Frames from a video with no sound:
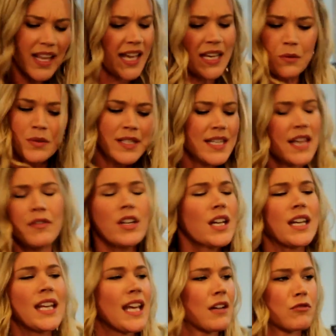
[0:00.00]
and it was never
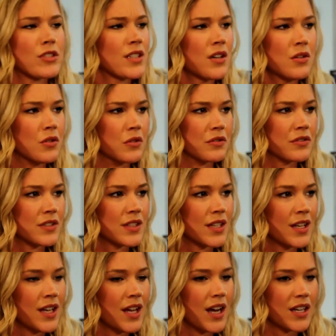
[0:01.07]
going to get resolved
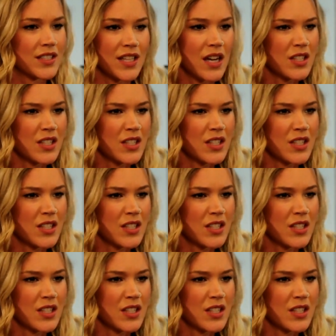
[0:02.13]
because